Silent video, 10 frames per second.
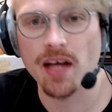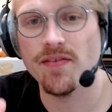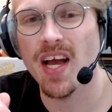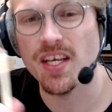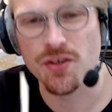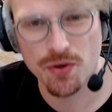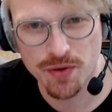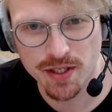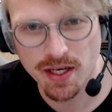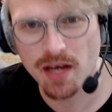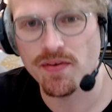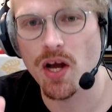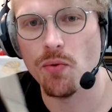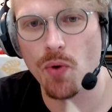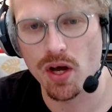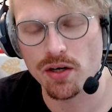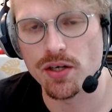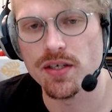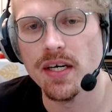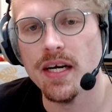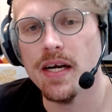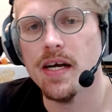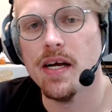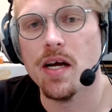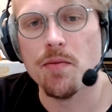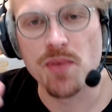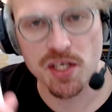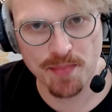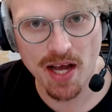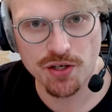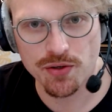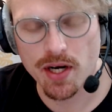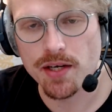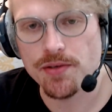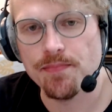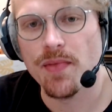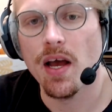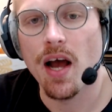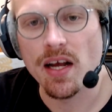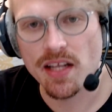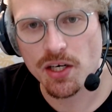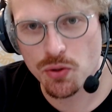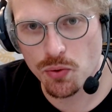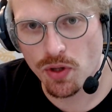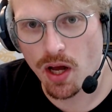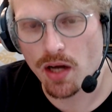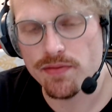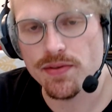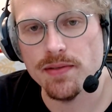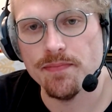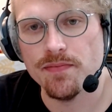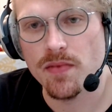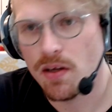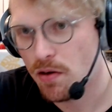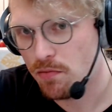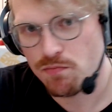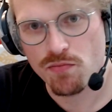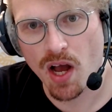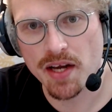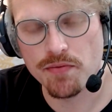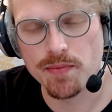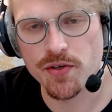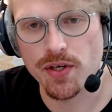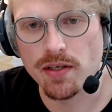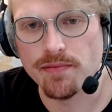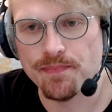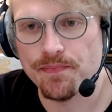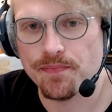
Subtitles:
I've got urine. I've got water. But it's pasteurized. I let it cool off. Hide it from the sun.